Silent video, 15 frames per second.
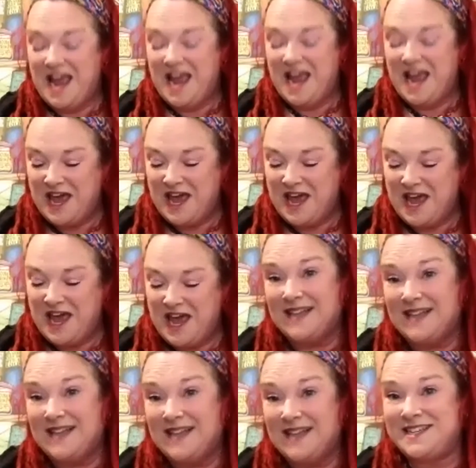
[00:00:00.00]
He
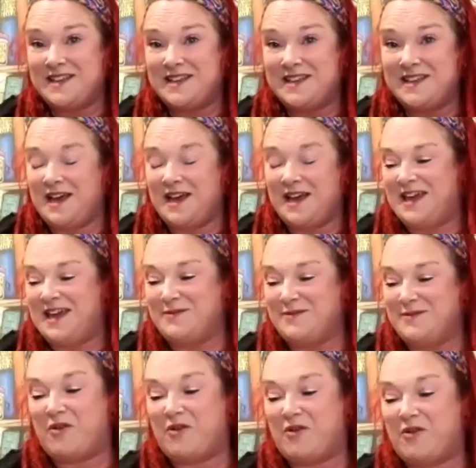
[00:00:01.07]
was
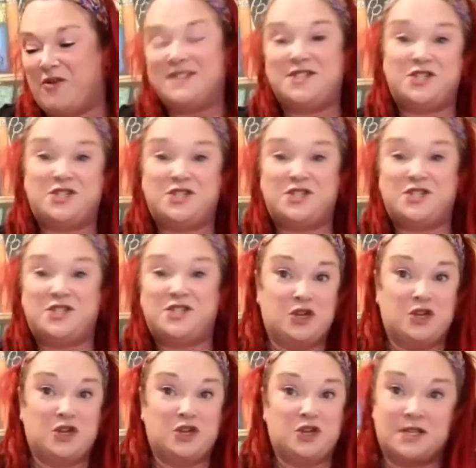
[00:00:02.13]
promised two good
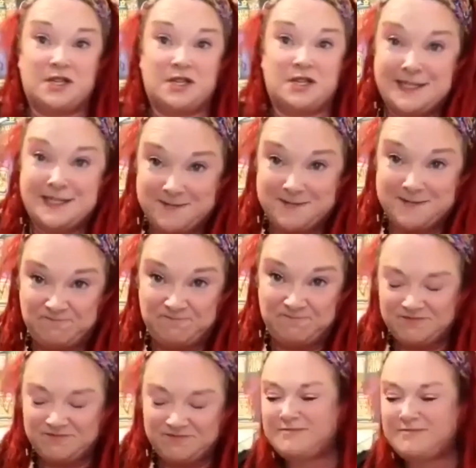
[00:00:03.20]
horses,
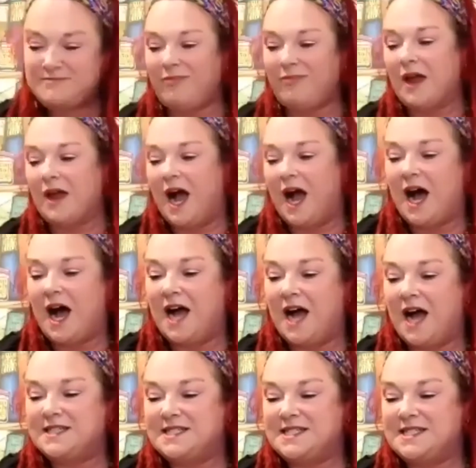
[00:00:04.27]

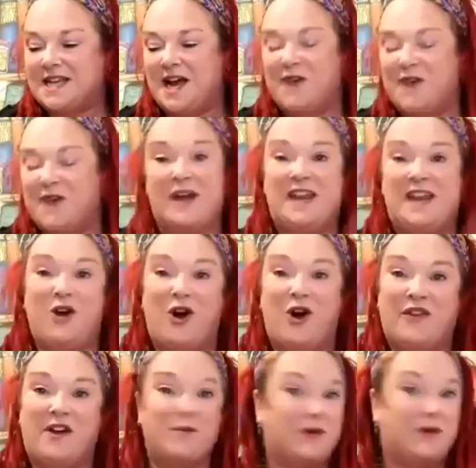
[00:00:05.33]
and when he got there,
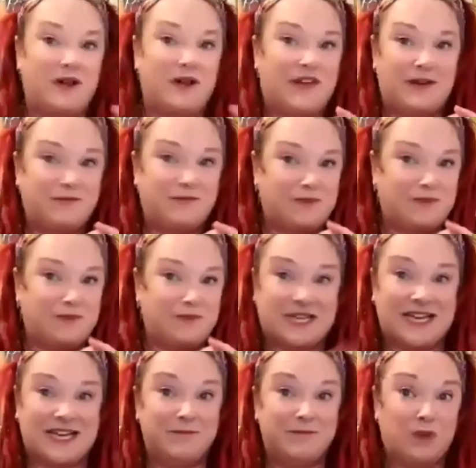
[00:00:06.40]
they were nothing but skin
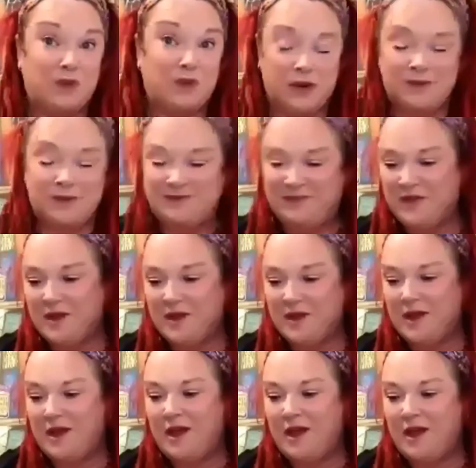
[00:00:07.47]
and bone.
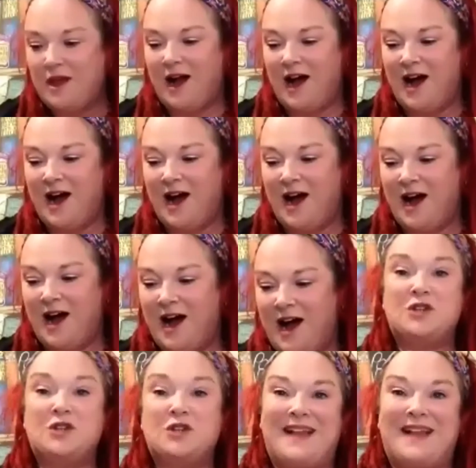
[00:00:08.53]
The old
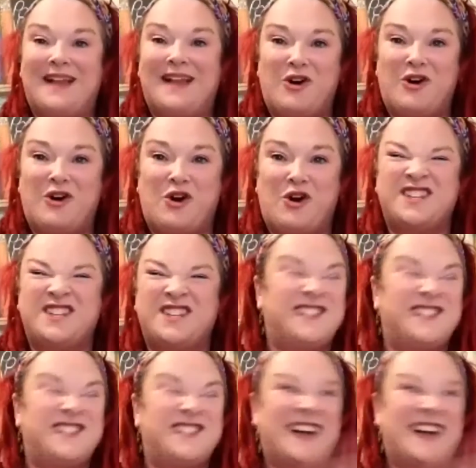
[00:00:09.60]
black horse
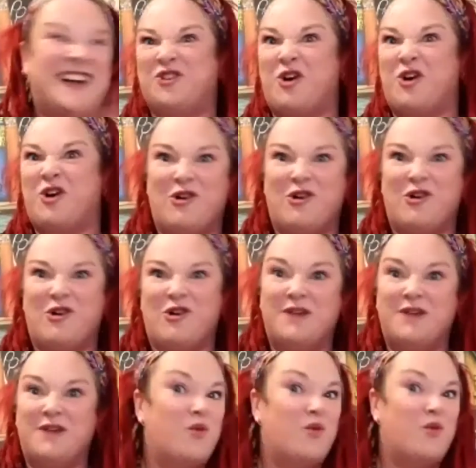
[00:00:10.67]
sat on our bottom
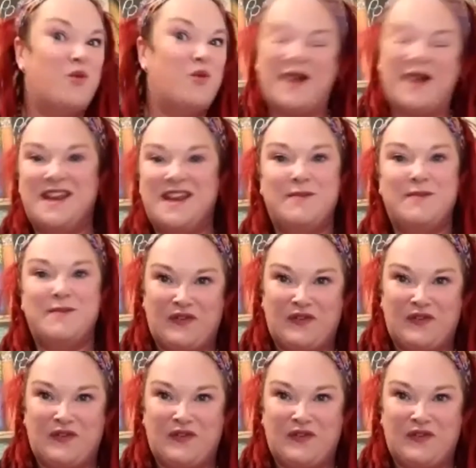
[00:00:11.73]
and wouldn't move.